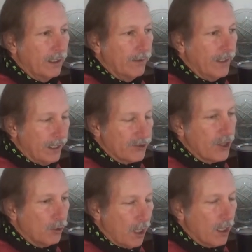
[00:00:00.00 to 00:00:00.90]
then it's
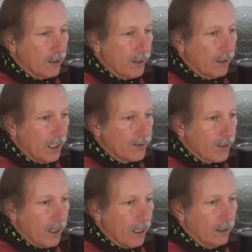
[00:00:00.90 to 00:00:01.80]
no longer an
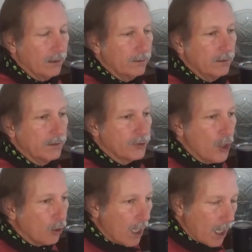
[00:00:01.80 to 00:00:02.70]
electron. It's
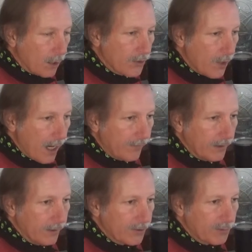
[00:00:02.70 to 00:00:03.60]
no longer traveling
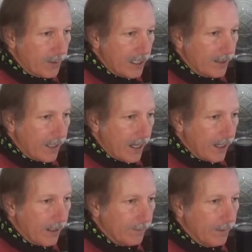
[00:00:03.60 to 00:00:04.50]
at the speed of
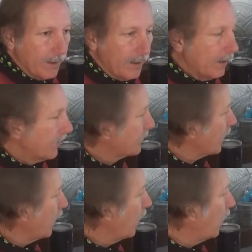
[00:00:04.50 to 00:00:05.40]
time.
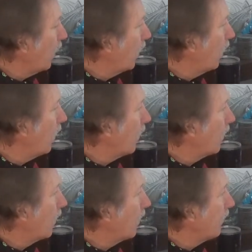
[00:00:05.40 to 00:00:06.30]
So
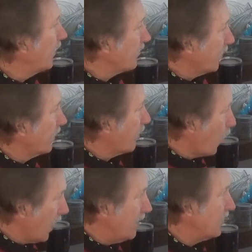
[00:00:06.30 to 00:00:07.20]
this
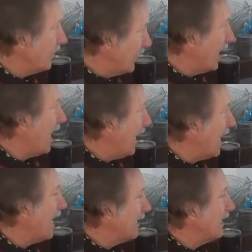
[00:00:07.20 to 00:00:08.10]
equation
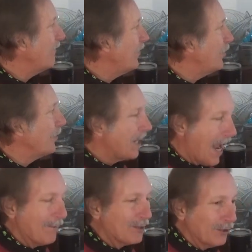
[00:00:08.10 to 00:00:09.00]
cannot give you an
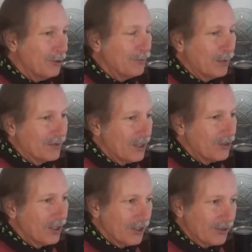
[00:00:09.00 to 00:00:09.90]
absolute
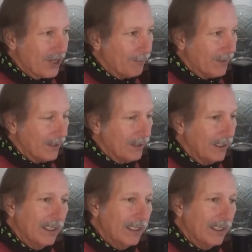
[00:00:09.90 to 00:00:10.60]
position of something